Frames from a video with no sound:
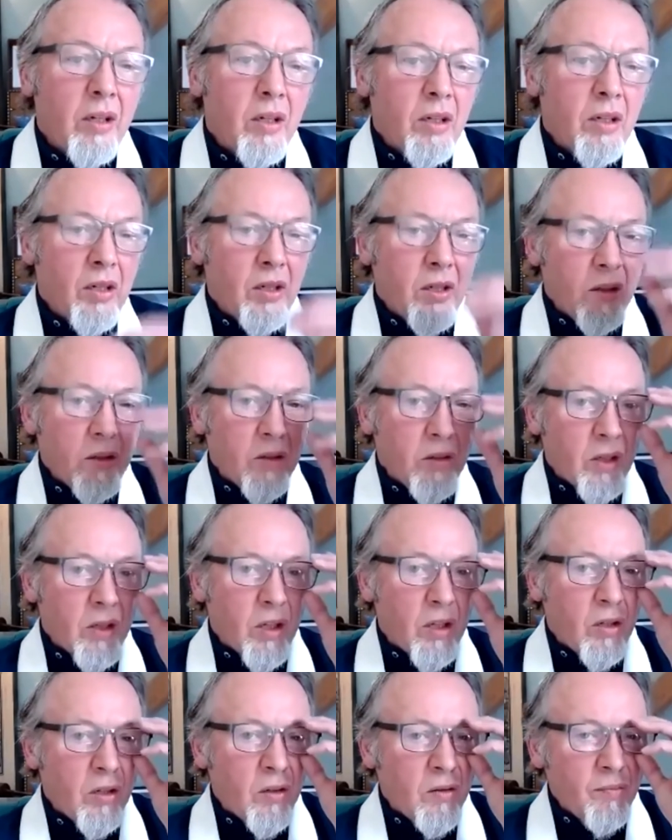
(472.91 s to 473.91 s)

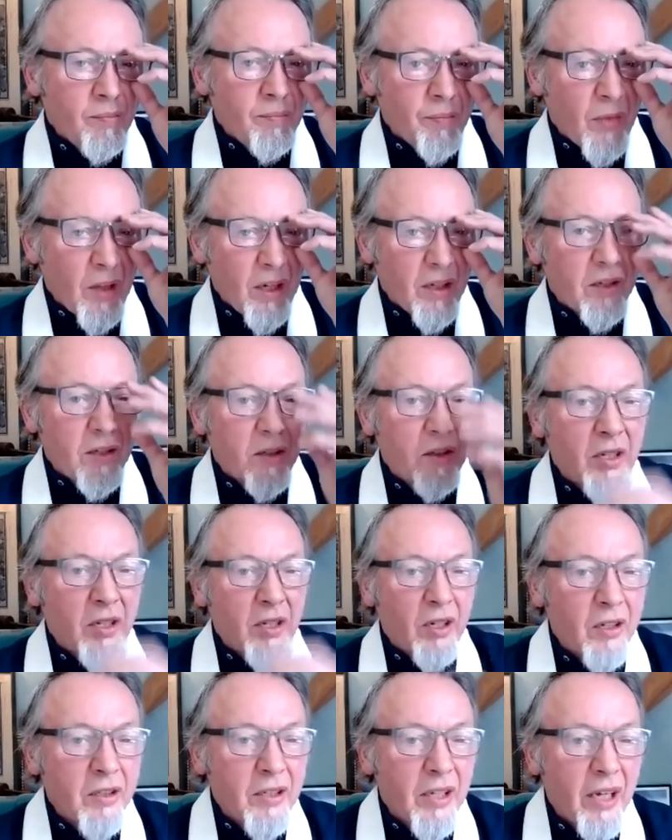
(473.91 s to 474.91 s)
So let's
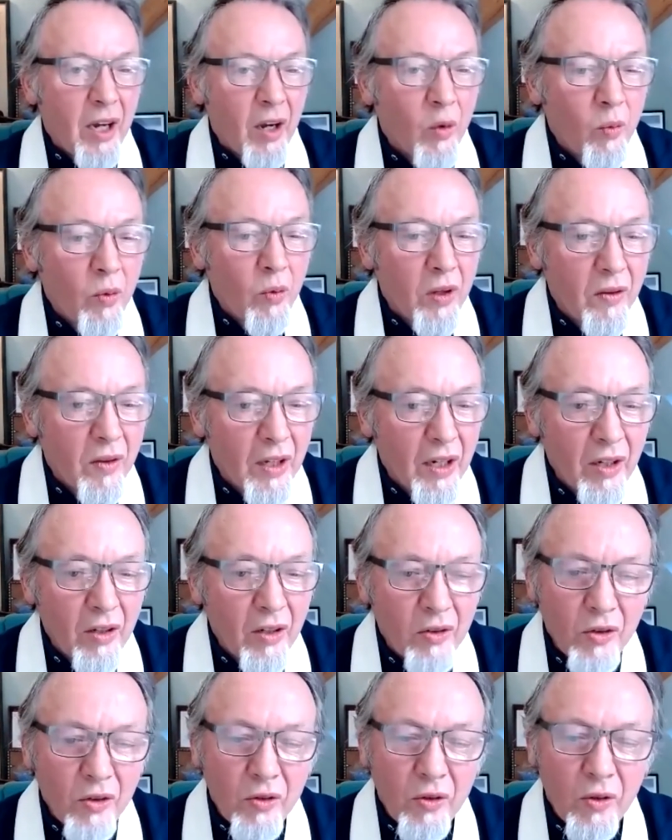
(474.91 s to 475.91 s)
start out with the
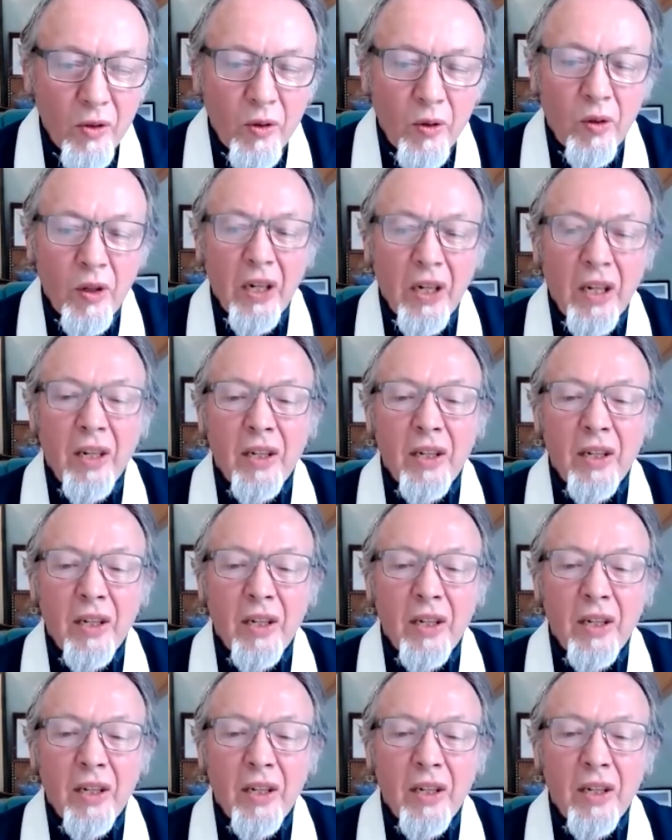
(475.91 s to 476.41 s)
story